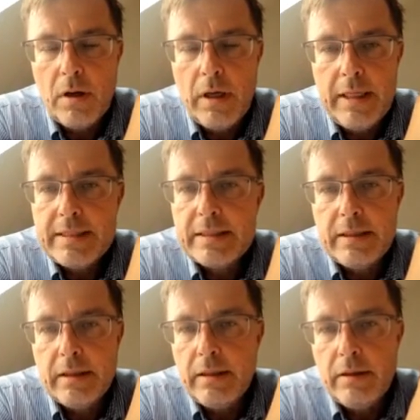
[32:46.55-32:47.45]
It's
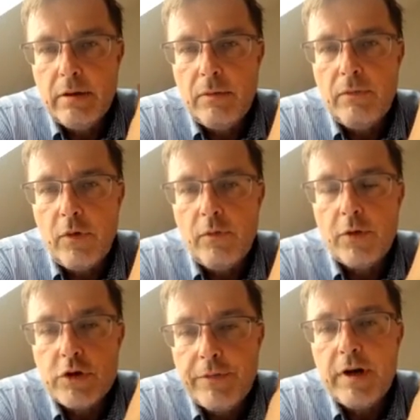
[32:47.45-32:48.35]
for
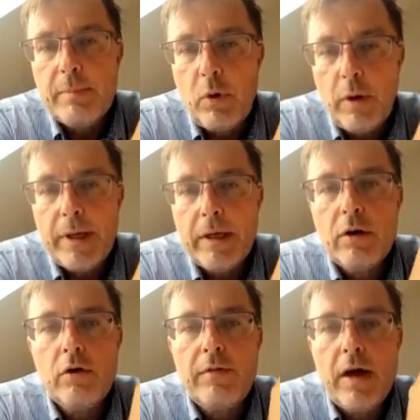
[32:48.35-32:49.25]
the field deployment
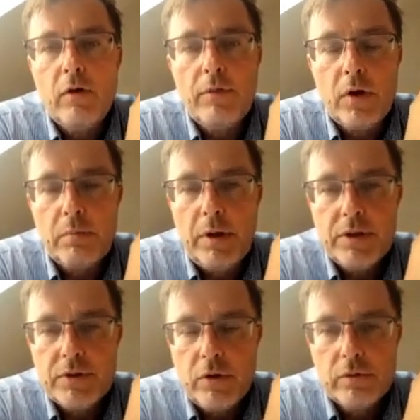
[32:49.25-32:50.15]
of IoFrog,
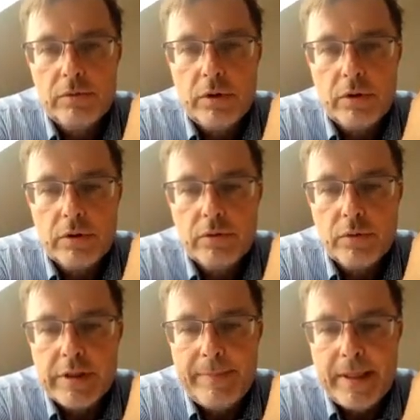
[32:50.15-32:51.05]
please talk to
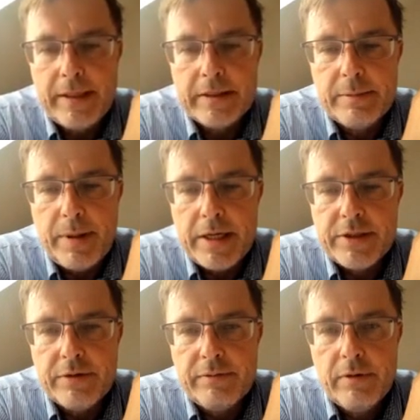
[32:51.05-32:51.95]
them and get the
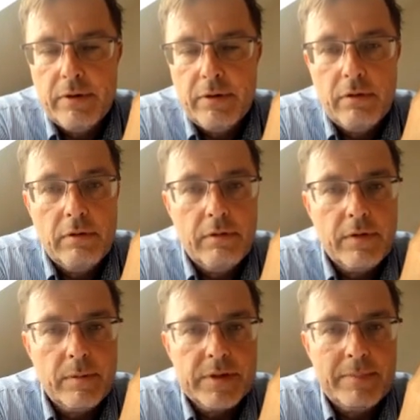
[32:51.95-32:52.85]
pricing
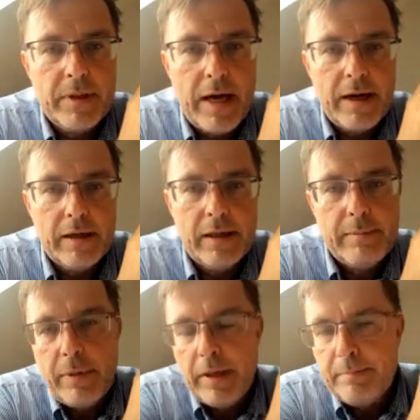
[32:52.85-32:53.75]
from them directly.
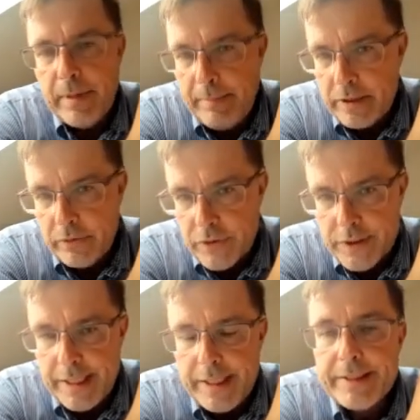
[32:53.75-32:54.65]
Depends on the
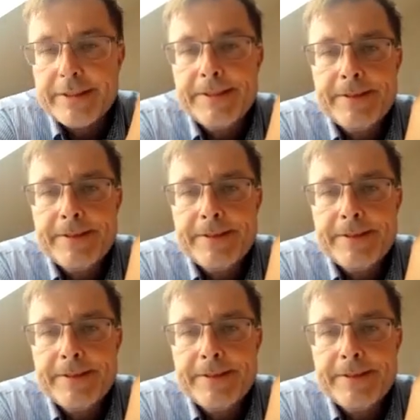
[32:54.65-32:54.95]
size.